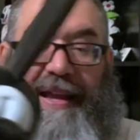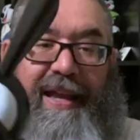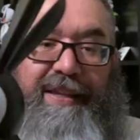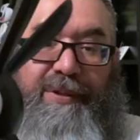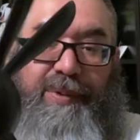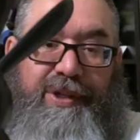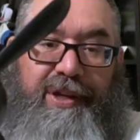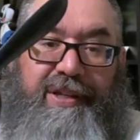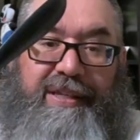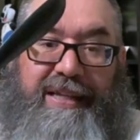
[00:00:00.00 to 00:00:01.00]
And this was a
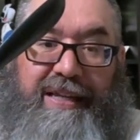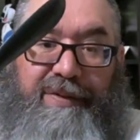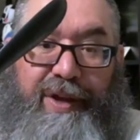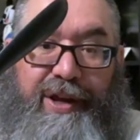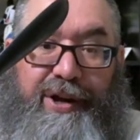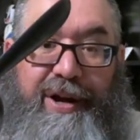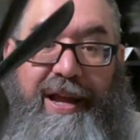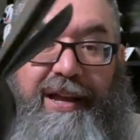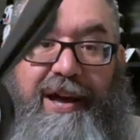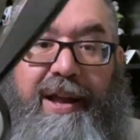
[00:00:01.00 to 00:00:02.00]
good size figure.
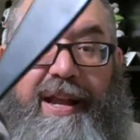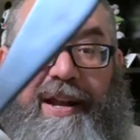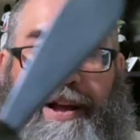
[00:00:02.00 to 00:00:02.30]
I got it